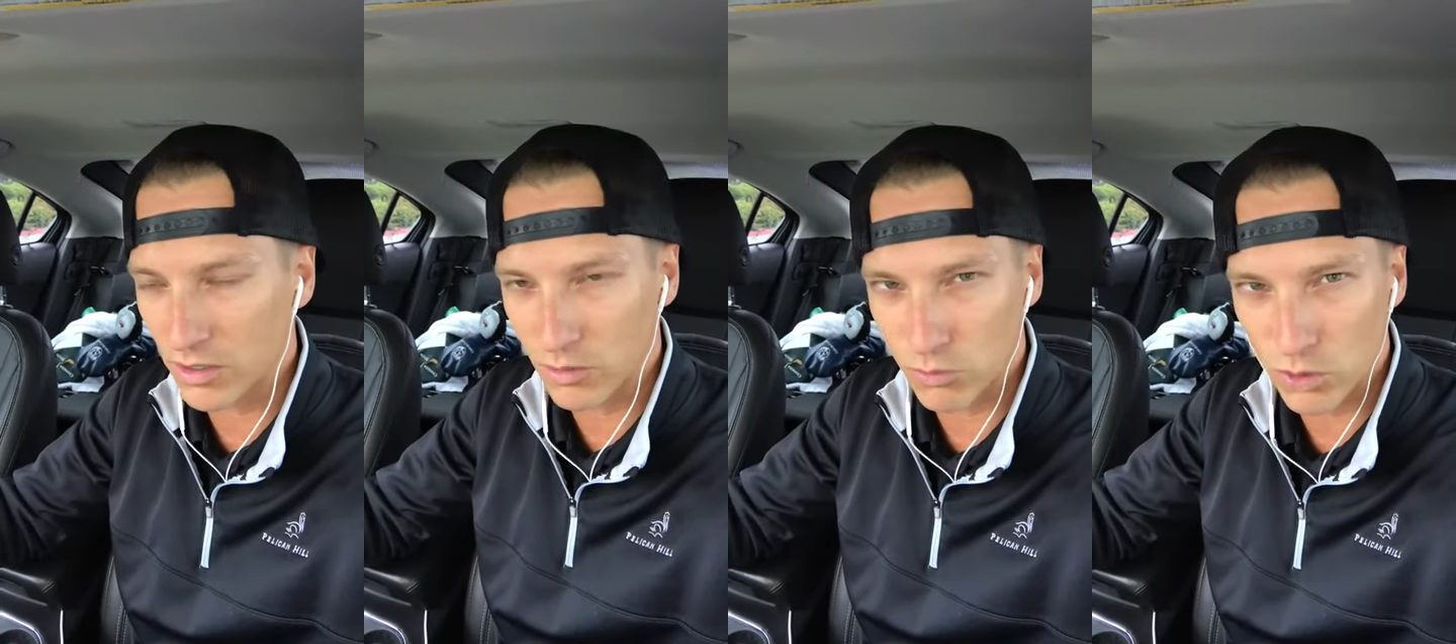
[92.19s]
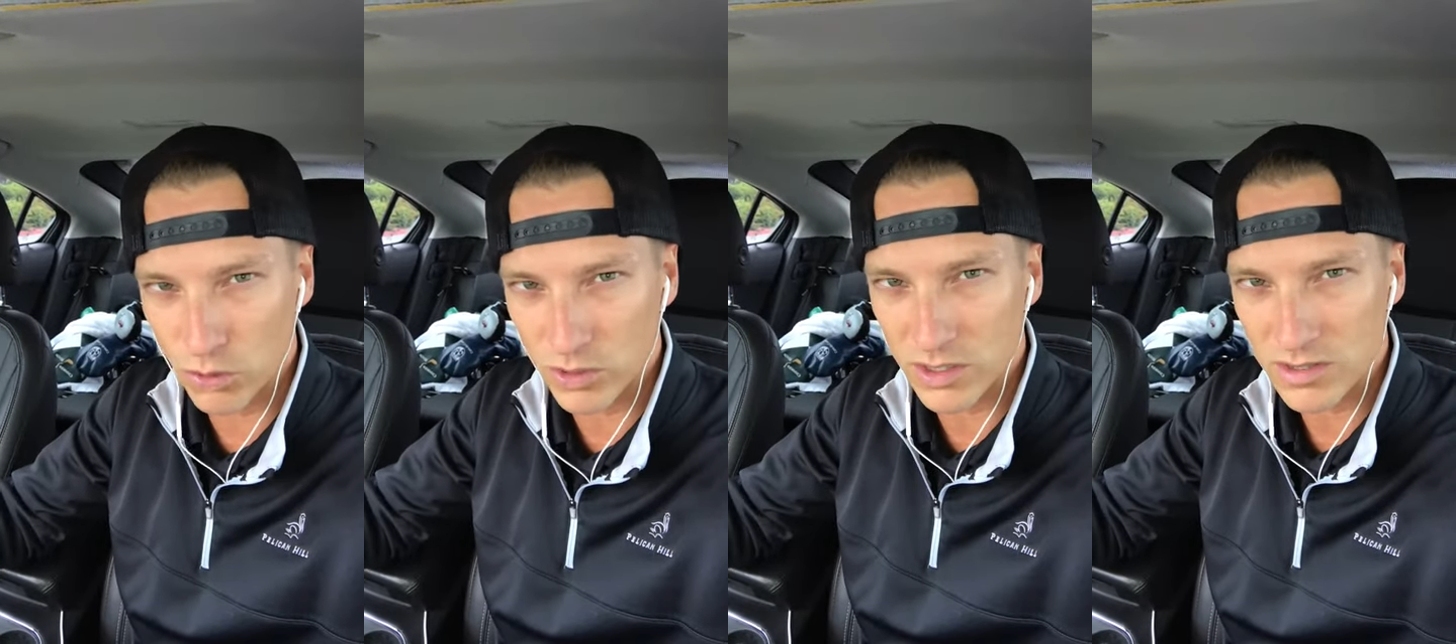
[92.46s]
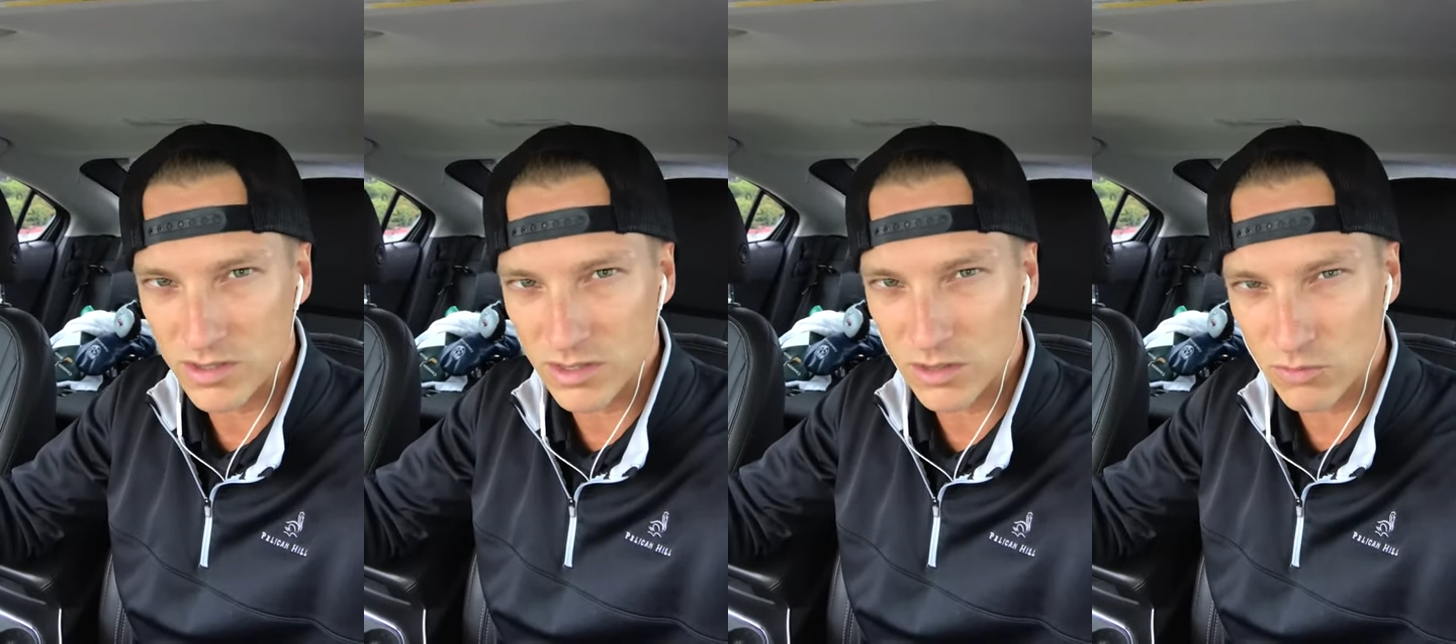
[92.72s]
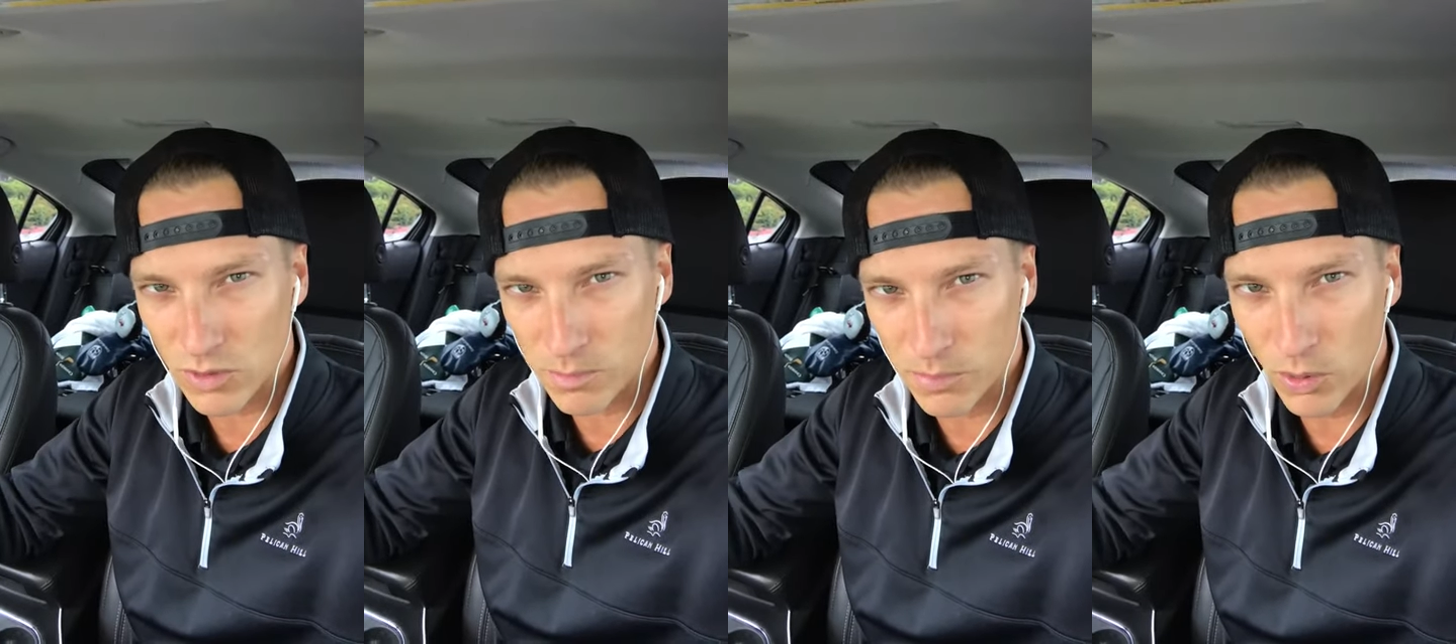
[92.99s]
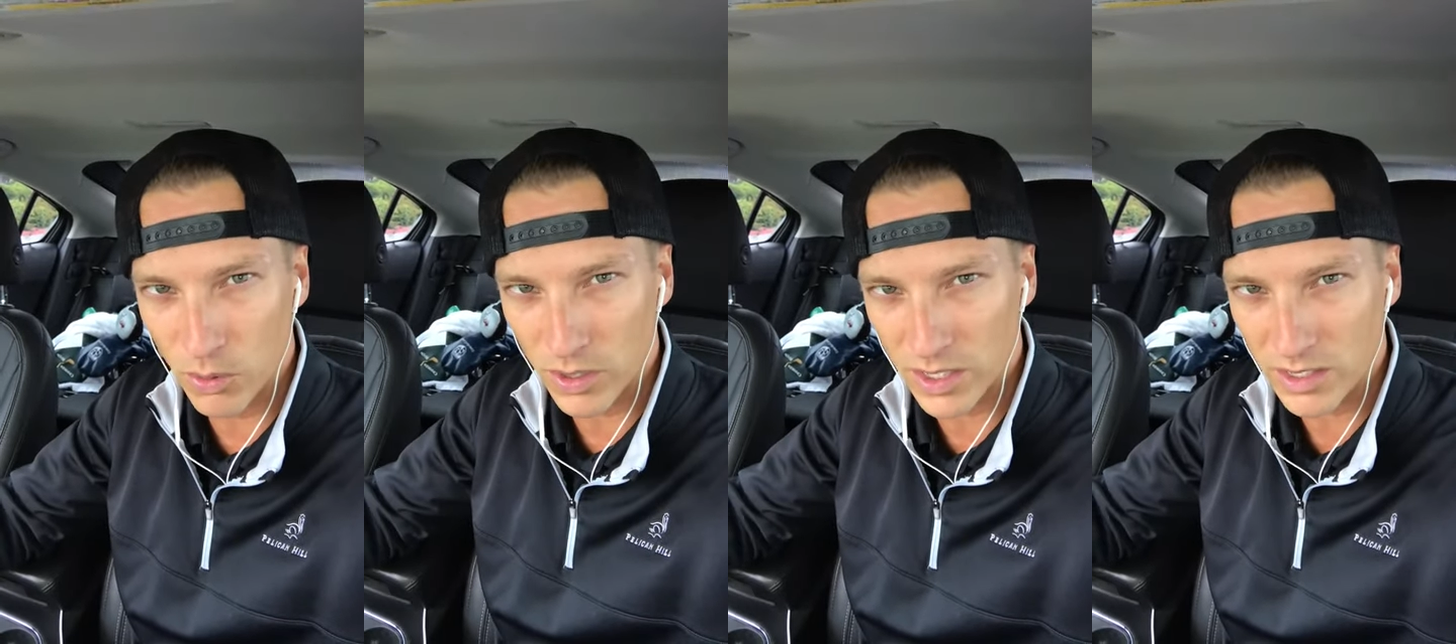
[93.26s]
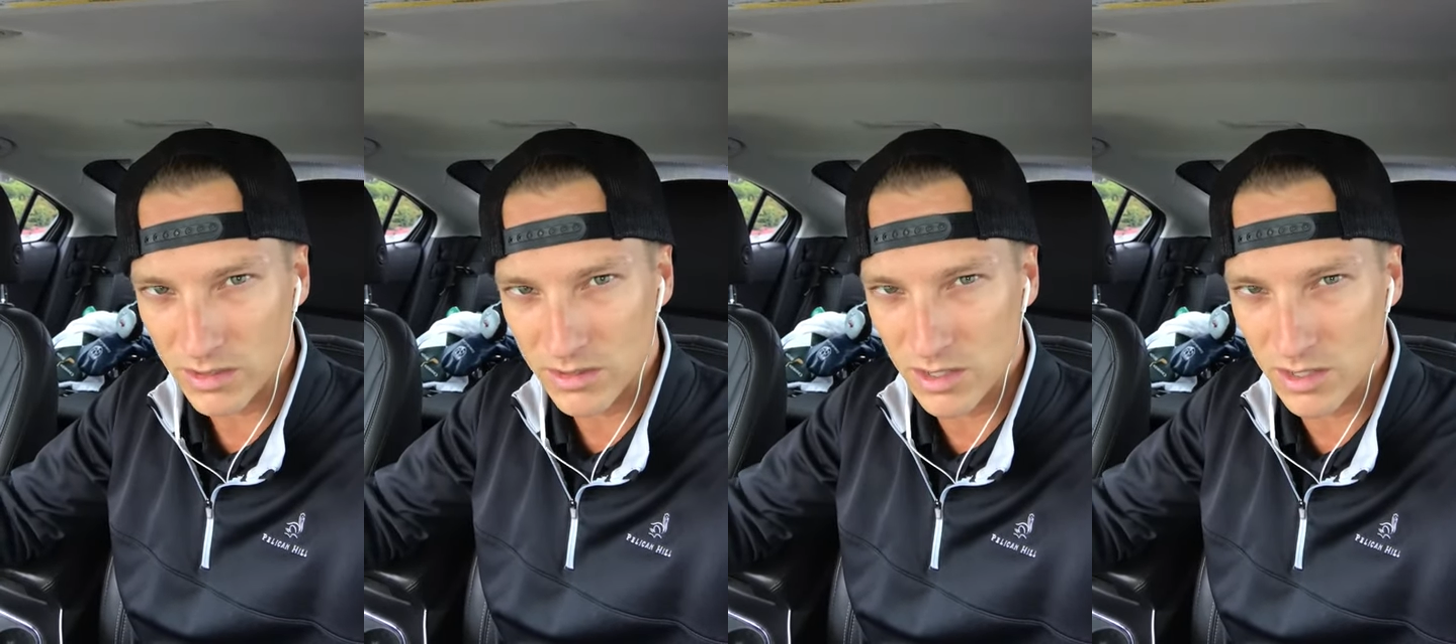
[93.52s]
erroneously reporting.